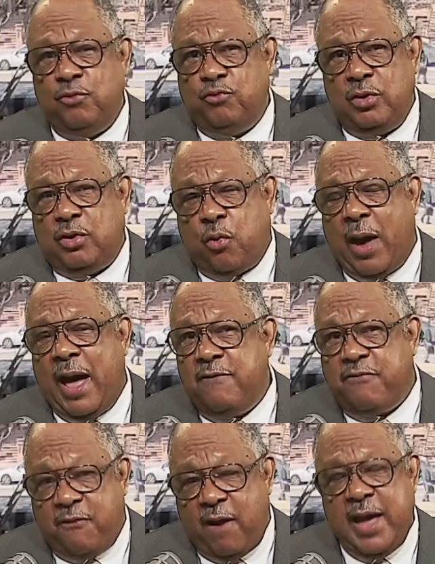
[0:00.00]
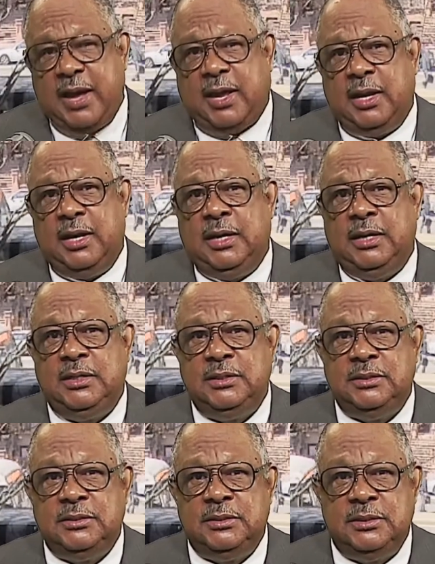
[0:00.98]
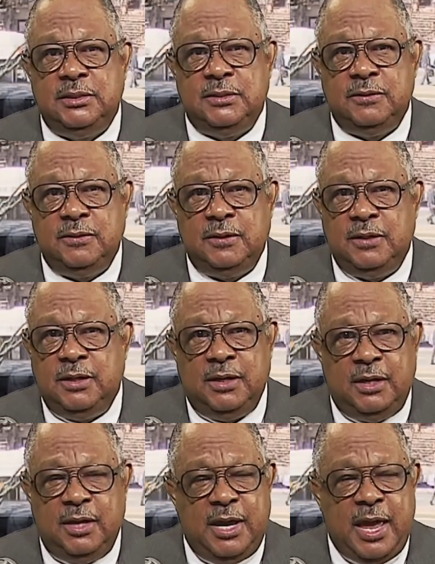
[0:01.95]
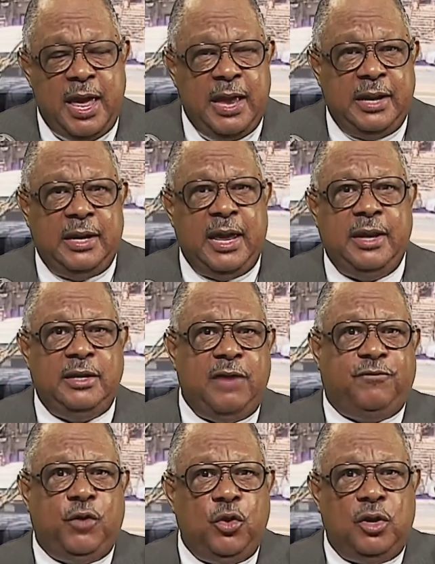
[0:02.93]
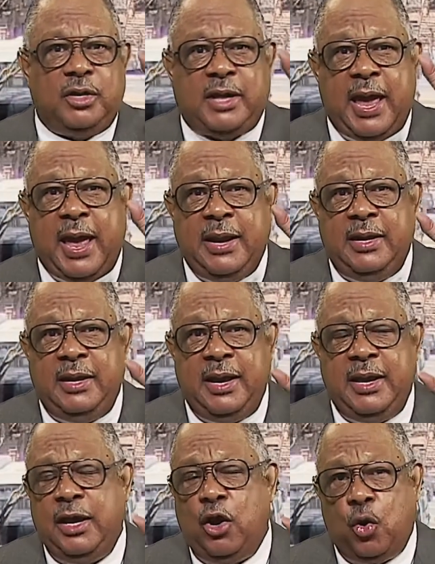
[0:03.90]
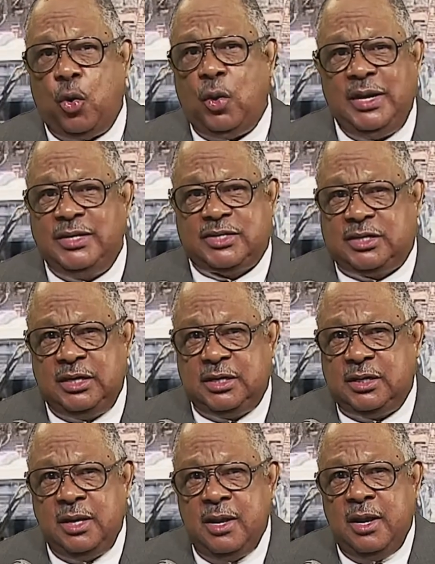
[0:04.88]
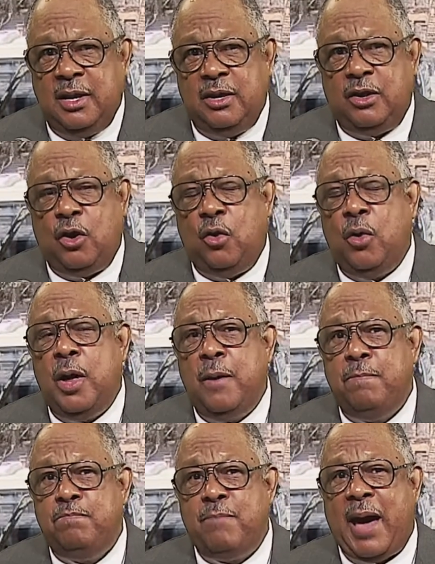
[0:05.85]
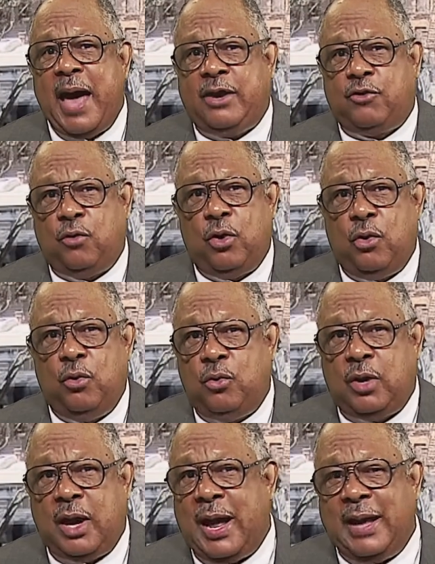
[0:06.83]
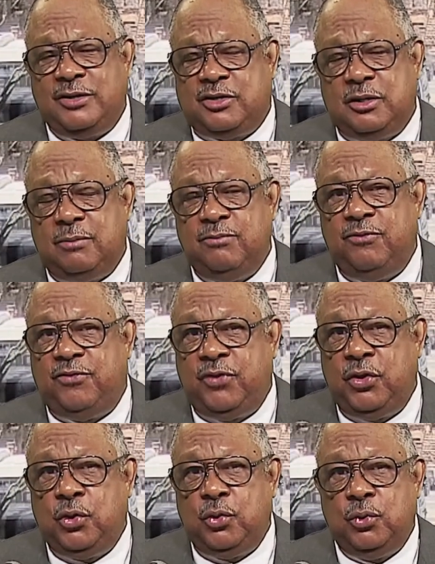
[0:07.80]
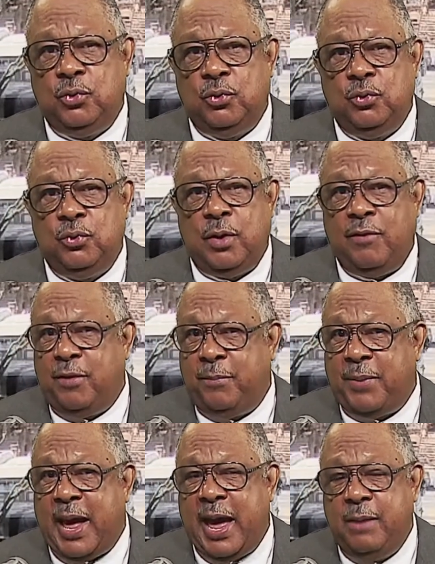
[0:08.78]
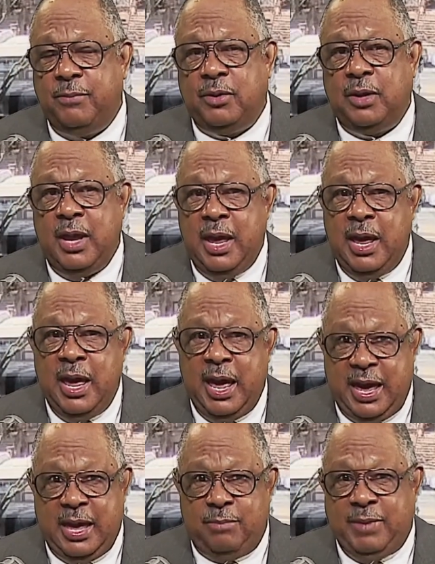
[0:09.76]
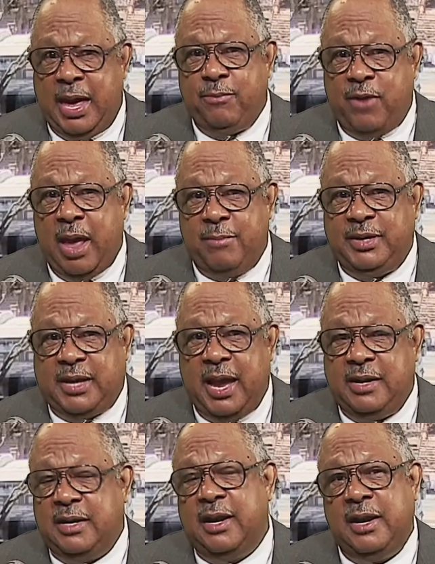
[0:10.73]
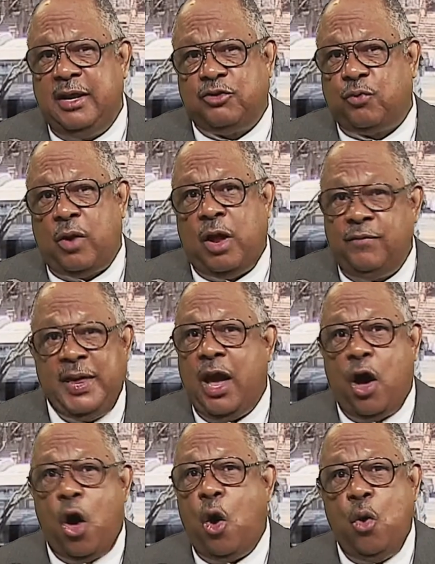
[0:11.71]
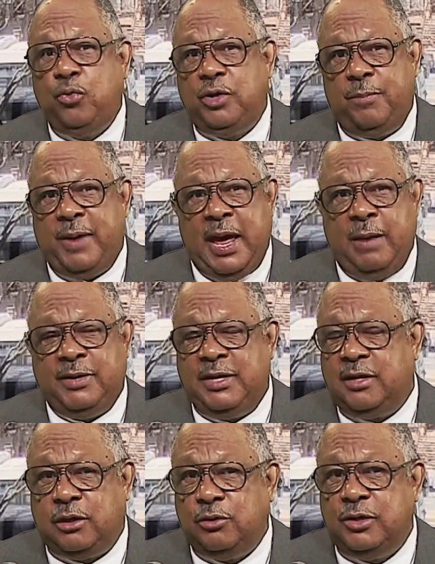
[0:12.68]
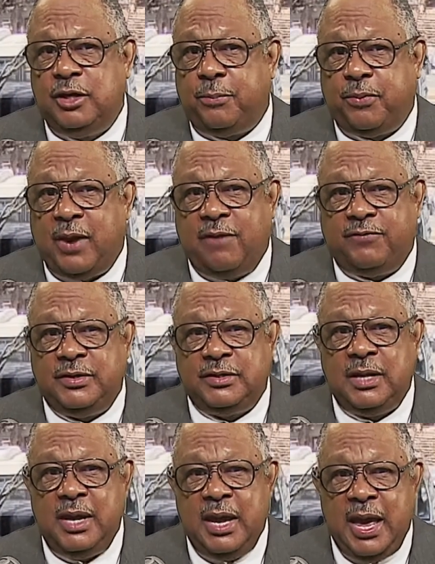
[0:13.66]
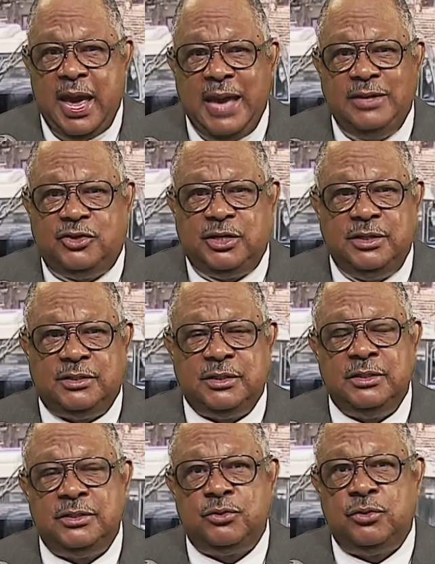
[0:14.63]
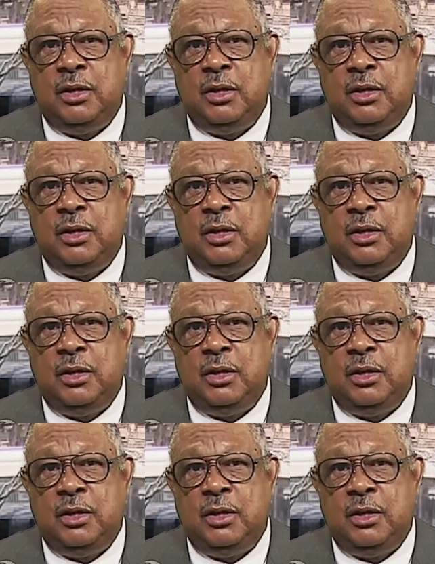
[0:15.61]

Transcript: Quite frankly, and, and if you look at it in a holistic, you know, microcosm view of the Bible, Ham, Abraham, and Canaan and Israel, they own the Bible, including the prophets and Jesus.